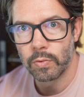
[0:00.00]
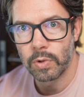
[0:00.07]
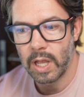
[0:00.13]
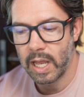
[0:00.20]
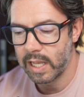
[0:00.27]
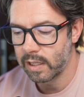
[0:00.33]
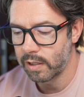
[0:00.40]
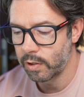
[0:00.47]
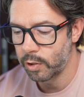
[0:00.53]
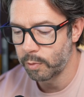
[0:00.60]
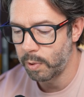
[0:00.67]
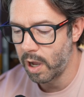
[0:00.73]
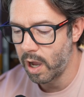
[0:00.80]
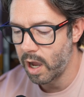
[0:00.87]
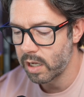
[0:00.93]
like the other
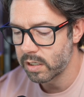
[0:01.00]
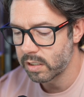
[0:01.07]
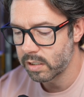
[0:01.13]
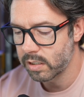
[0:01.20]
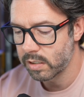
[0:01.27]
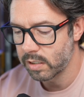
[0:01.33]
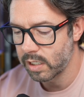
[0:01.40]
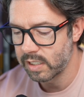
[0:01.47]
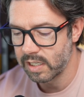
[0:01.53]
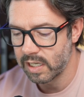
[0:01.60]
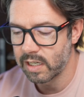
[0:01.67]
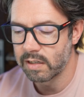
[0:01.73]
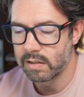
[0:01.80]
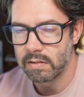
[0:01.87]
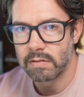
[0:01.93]
parts, as
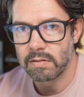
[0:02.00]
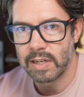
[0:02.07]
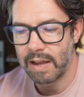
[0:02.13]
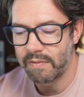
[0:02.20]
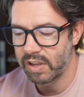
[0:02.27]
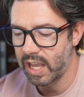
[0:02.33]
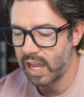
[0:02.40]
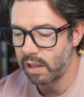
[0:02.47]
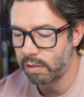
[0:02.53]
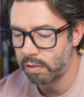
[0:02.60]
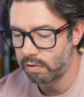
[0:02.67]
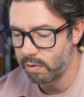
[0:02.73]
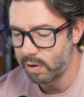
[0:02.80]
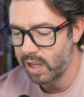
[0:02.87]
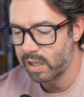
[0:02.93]
in navigate
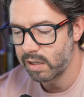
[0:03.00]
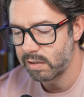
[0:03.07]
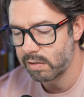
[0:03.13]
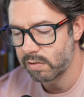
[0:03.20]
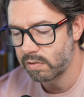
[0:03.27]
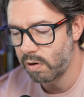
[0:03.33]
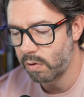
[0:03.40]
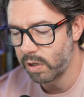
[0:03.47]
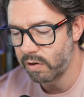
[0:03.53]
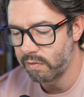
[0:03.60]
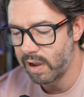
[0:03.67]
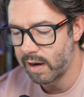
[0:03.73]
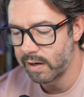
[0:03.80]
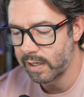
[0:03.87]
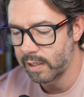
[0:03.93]
through it. And you're scrolling
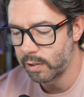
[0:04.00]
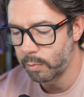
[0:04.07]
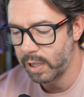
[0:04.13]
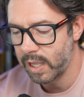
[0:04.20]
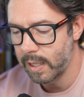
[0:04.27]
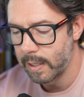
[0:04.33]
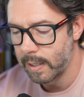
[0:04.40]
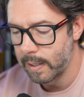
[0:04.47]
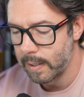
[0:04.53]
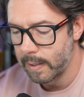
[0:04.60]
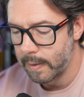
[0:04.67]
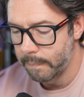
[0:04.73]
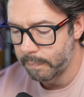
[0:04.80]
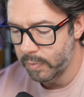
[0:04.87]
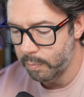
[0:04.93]
around a little bit.
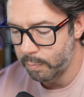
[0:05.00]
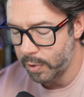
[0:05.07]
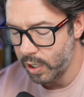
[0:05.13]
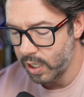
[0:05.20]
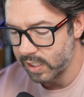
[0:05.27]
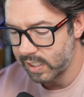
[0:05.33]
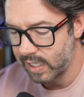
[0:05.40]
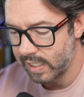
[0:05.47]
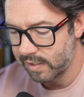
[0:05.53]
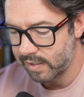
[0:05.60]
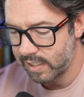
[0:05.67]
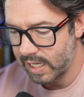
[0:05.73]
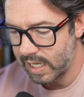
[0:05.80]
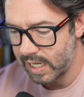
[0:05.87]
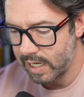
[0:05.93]
But let's
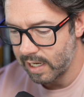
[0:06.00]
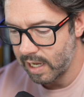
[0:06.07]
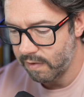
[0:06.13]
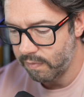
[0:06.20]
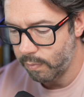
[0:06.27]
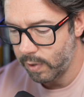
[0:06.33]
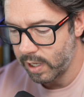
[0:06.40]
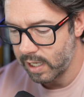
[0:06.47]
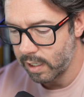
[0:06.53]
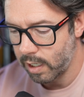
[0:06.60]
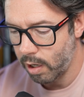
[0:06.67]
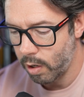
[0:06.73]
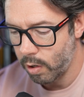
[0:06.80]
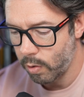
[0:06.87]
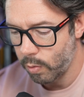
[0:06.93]
see if we
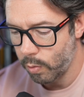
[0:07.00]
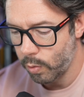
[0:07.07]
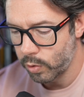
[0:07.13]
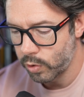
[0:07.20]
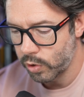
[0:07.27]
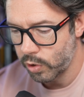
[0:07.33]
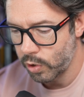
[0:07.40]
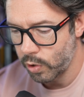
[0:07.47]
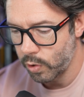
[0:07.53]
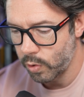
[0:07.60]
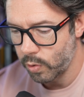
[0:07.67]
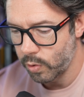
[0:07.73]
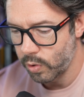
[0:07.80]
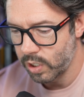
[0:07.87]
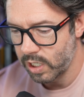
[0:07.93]
go
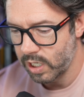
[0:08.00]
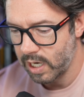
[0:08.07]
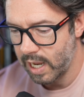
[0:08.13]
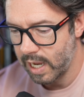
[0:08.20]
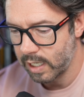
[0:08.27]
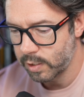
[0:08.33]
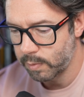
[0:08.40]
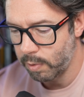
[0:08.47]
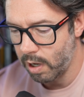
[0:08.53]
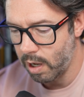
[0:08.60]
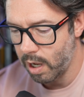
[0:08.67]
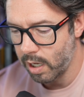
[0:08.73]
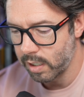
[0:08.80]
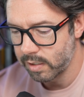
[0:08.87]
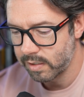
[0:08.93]
to the next
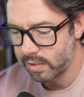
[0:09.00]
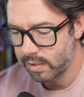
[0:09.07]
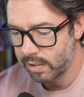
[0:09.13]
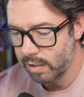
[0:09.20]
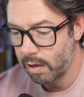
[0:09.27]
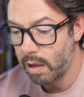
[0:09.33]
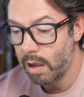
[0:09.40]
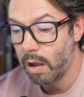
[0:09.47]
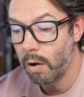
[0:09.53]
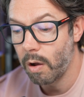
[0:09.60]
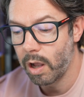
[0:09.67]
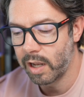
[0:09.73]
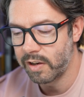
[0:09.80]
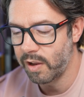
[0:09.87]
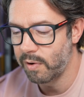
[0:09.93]
parts. Oh,
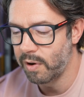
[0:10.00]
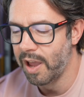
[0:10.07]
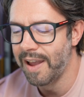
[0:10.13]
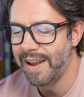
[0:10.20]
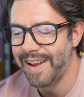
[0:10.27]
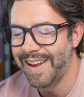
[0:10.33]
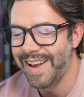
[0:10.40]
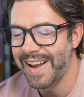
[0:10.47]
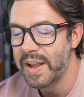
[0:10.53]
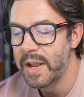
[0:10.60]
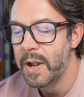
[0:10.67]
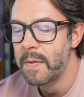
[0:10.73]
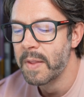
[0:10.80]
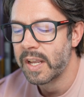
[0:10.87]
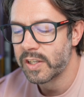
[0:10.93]
I don't know.
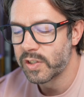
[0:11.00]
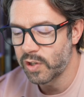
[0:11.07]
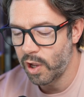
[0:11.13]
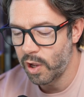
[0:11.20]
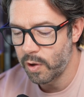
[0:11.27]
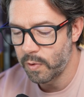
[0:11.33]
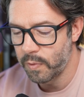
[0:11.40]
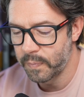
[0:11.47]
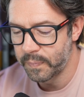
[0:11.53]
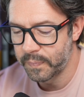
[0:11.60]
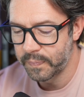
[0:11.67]
So